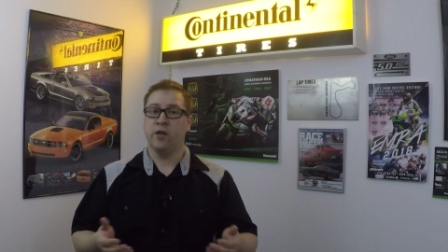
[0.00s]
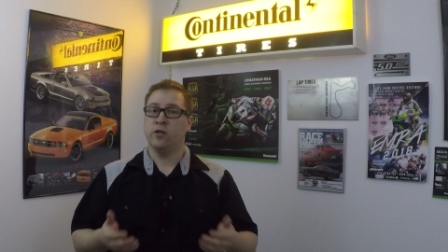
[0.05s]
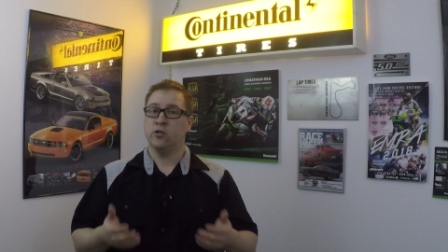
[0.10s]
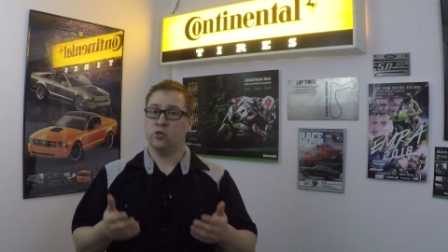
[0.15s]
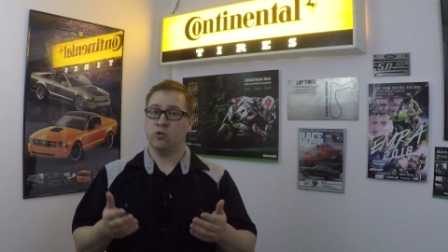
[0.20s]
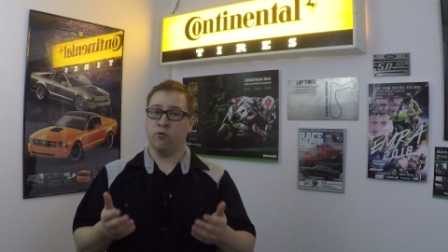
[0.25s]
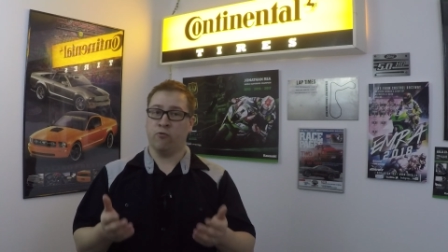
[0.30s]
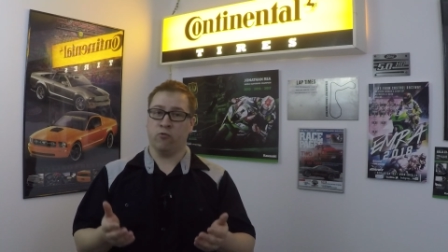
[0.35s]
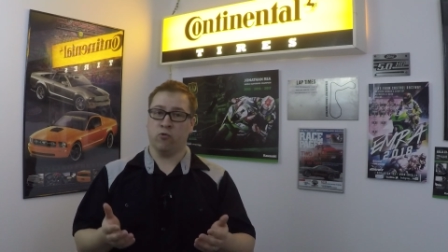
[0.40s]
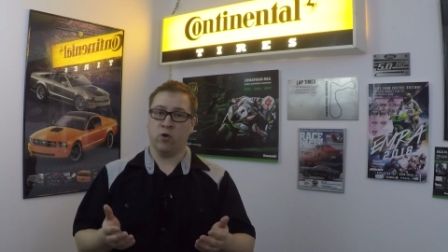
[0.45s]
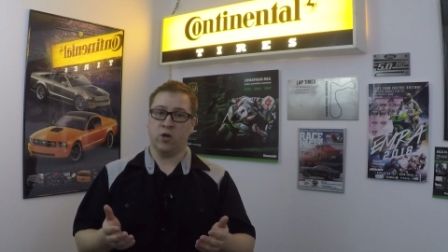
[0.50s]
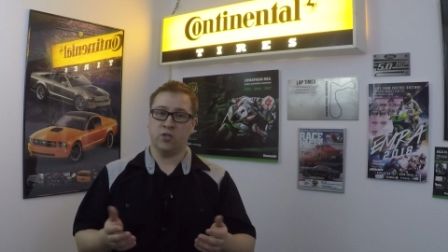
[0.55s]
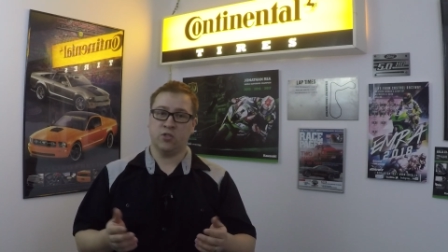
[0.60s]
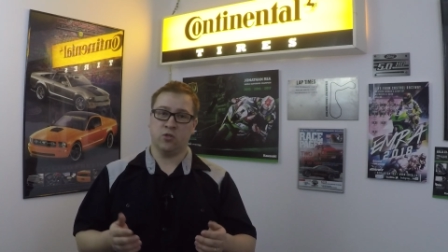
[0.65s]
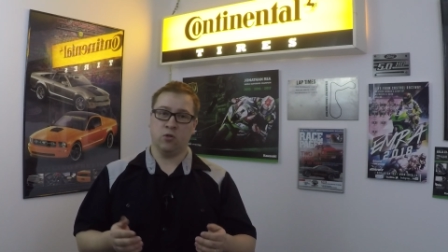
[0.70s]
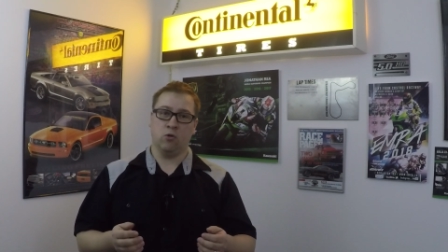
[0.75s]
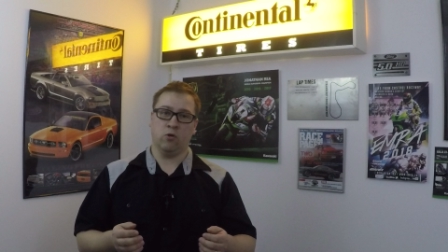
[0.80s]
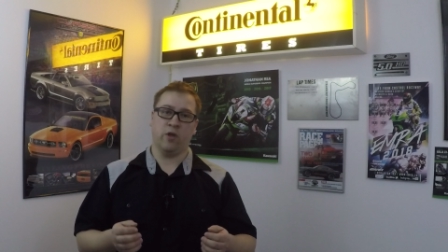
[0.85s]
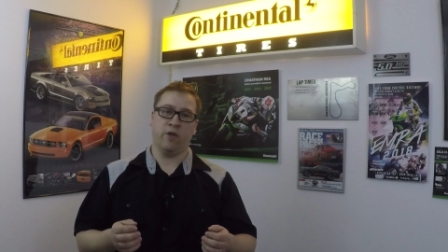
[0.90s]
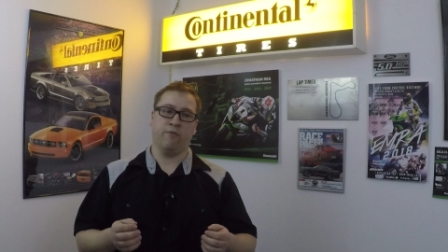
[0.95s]
So for
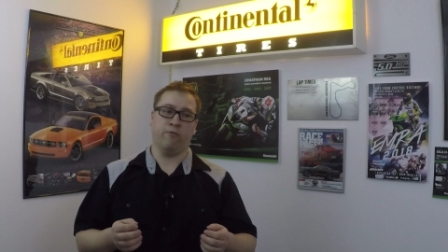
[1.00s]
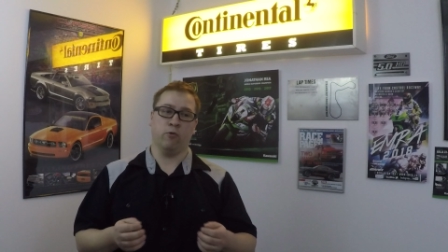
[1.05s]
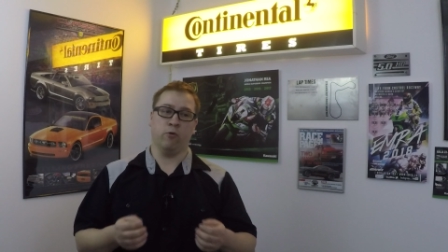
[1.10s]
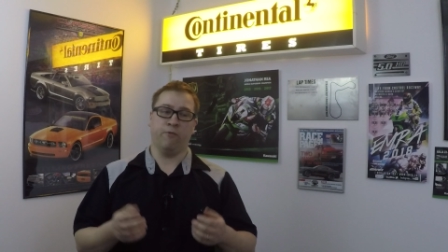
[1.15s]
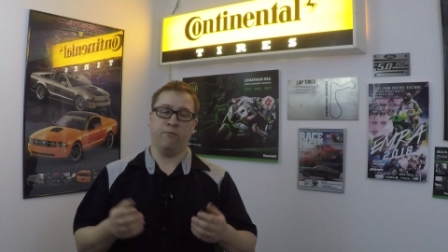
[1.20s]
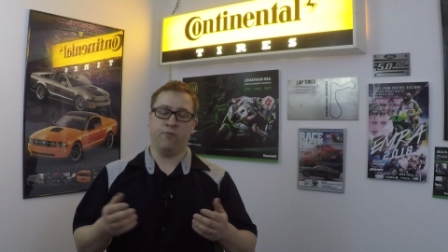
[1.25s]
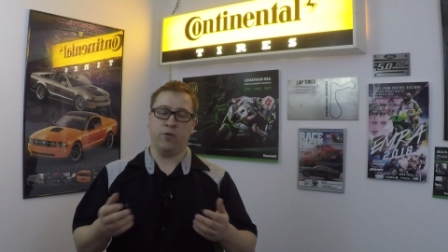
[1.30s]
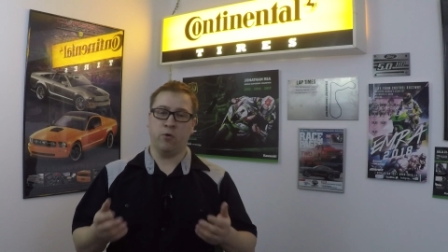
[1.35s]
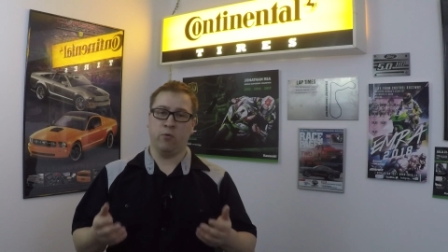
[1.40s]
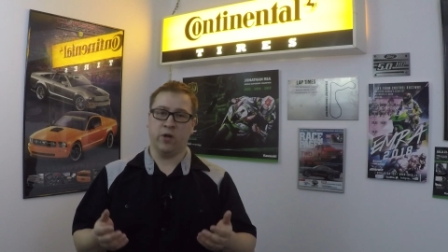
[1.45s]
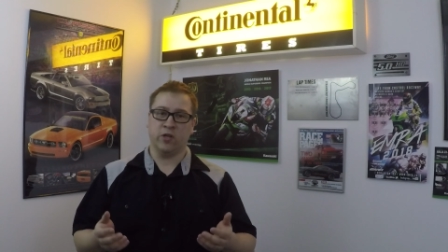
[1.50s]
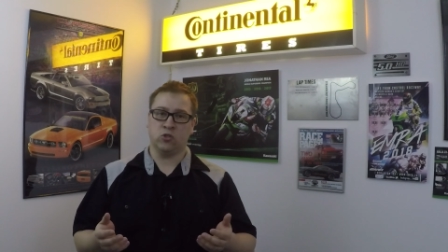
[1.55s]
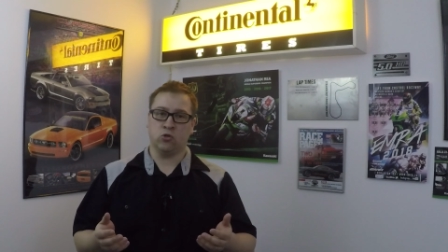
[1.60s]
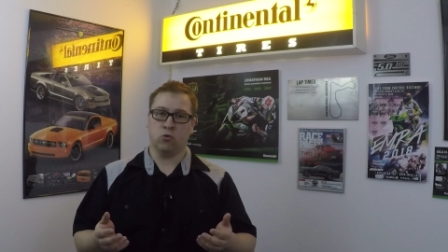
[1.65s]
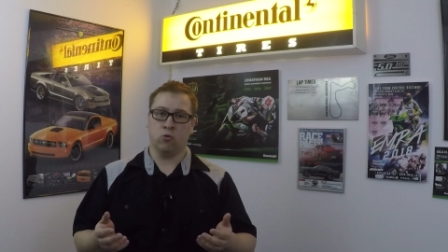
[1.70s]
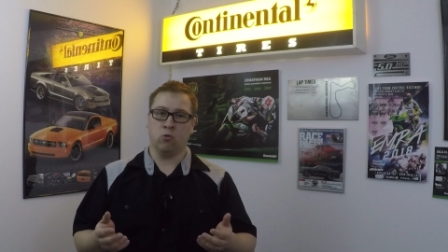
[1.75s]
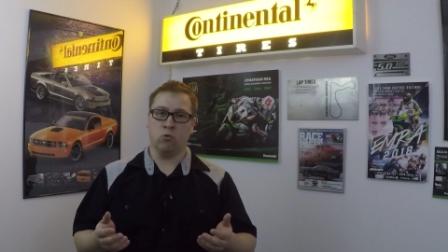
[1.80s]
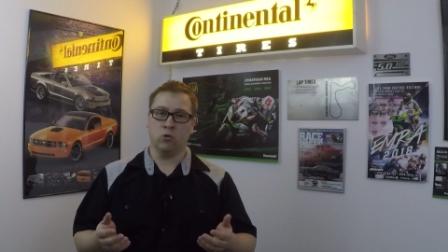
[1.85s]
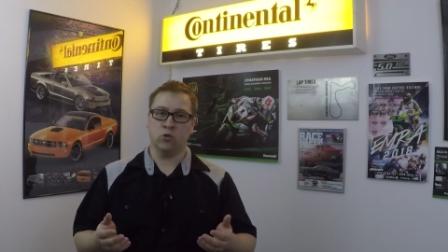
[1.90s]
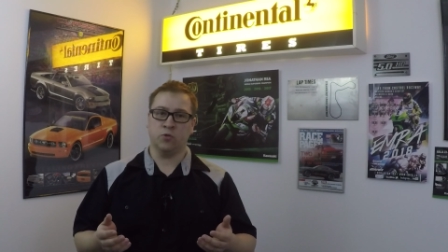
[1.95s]
us, looking for a few
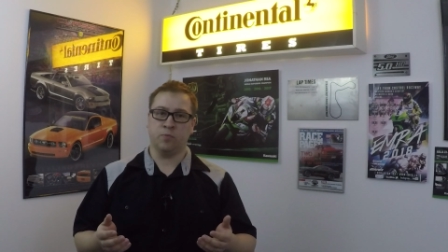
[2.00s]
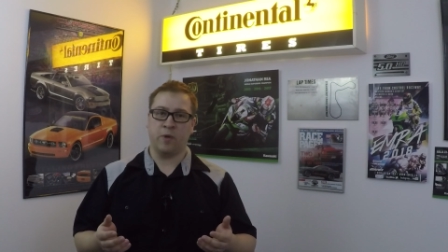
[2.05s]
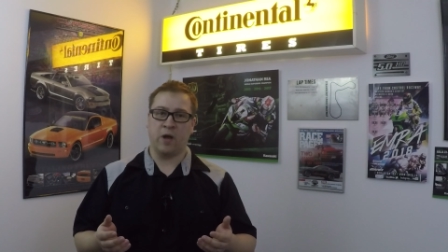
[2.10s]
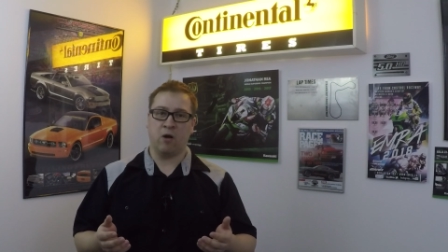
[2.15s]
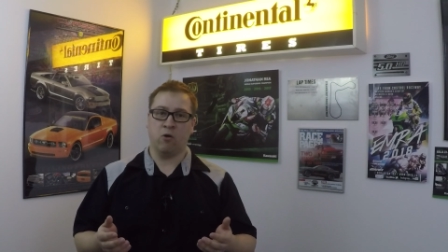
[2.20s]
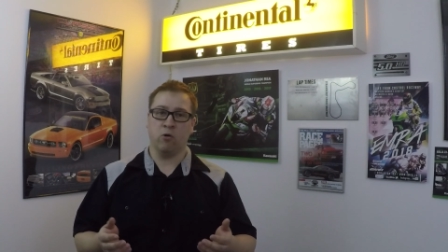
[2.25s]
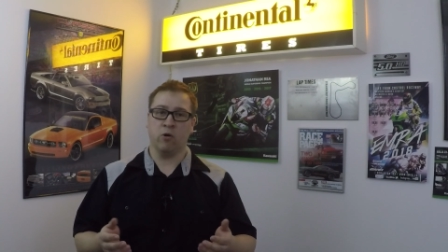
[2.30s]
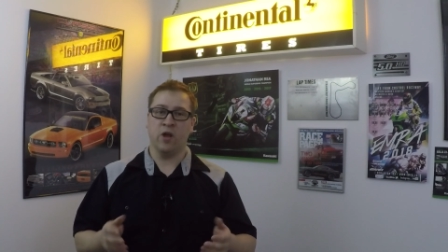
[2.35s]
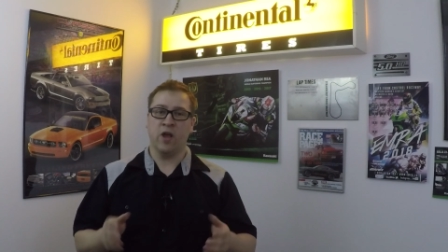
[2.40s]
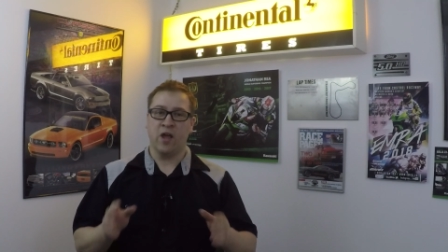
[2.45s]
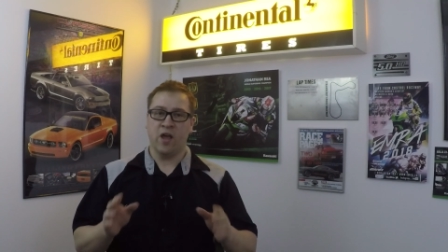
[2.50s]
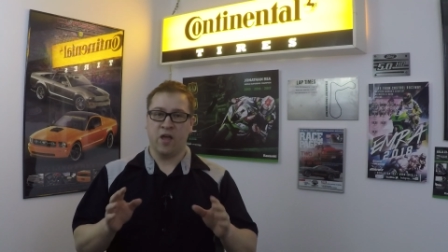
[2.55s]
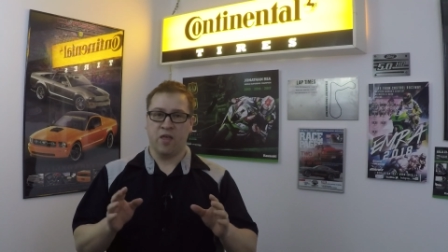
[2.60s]
extra horsepower,